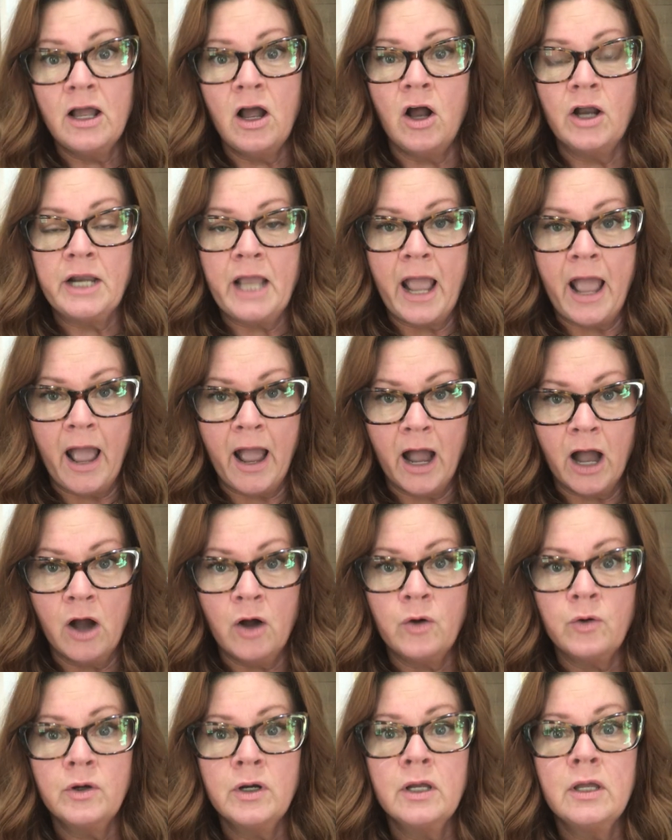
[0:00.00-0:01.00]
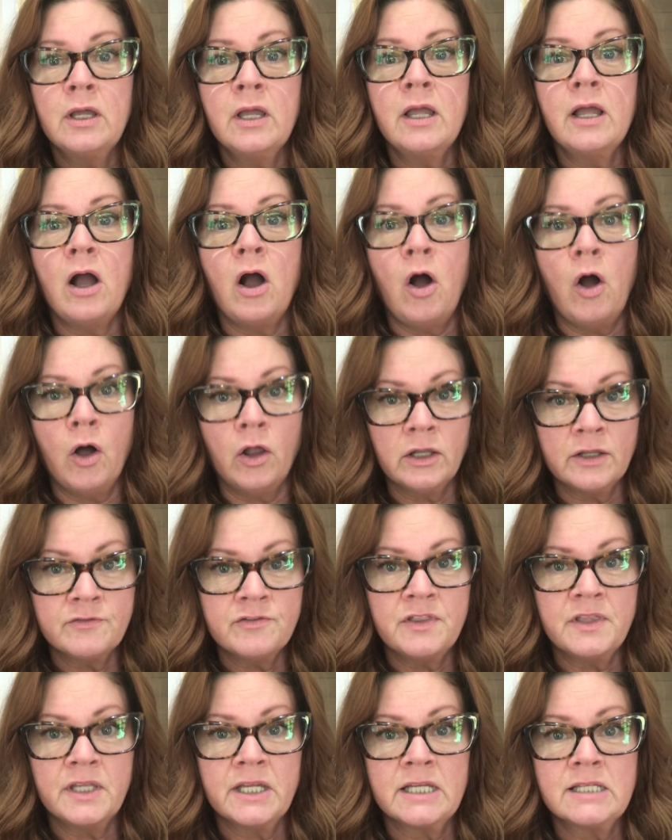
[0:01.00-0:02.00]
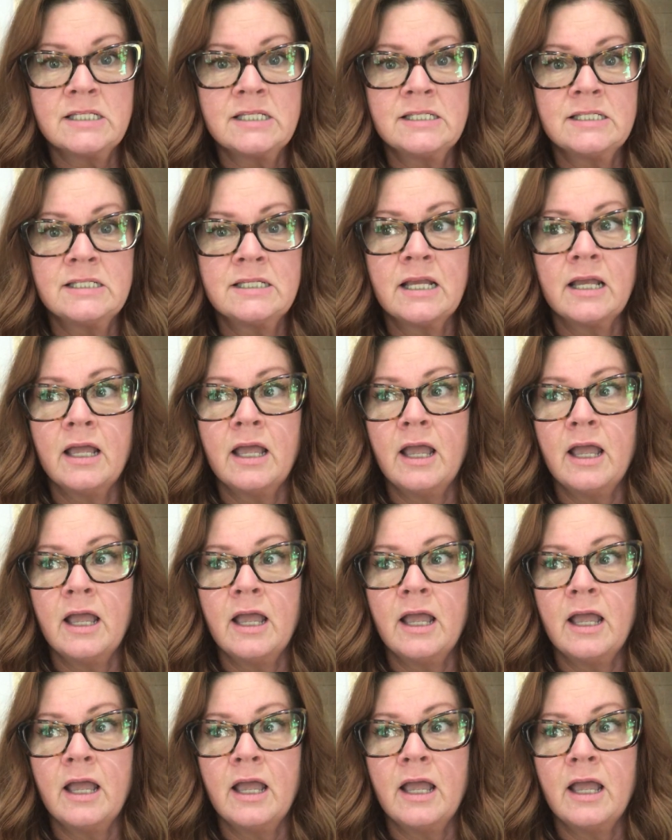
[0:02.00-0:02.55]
on how all of this